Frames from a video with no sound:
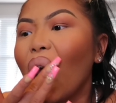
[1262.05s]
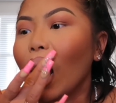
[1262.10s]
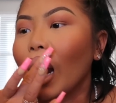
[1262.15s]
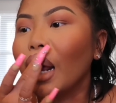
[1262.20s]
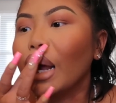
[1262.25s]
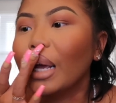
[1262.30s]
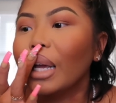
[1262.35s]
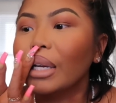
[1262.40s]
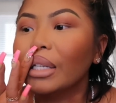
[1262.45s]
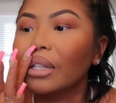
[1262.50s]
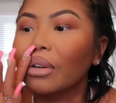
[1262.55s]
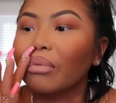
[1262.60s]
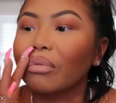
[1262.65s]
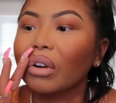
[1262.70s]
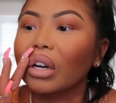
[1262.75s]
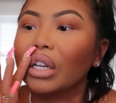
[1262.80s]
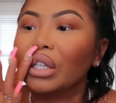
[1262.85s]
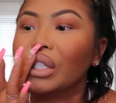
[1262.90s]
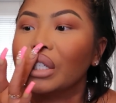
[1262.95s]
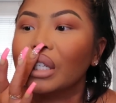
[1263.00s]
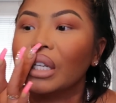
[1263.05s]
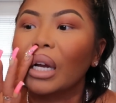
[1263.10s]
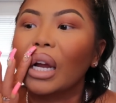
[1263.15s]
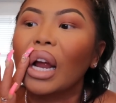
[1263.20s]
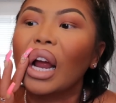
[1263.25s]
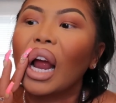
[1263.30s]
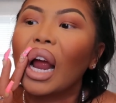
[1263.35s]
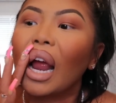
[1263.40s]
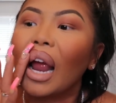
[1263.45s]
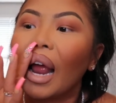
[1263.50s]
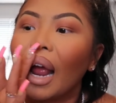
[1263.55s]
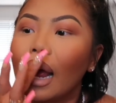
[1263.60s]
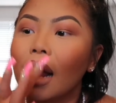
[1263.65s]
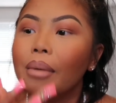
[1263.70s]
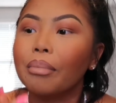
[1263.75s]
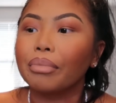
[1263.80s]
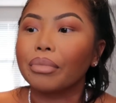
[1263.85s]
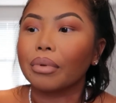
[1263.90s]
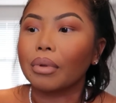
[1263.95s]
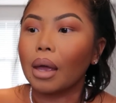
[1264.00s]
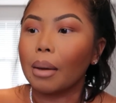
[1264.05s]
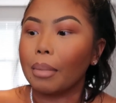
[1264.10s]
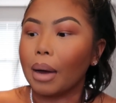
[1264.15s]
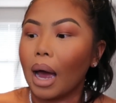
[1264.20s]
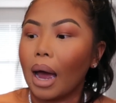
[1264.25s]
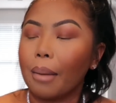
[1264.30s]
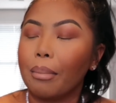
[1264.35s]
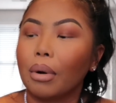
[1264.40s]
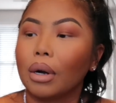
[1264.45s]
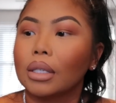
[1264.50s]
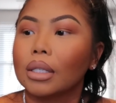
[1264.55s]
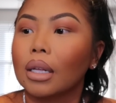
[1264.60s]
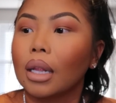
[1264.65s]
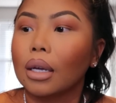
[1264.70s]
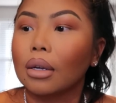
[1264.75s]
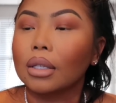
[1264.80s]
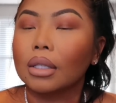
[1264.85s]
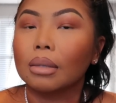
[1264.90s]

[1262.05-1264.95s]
You can use a brush, but I personally like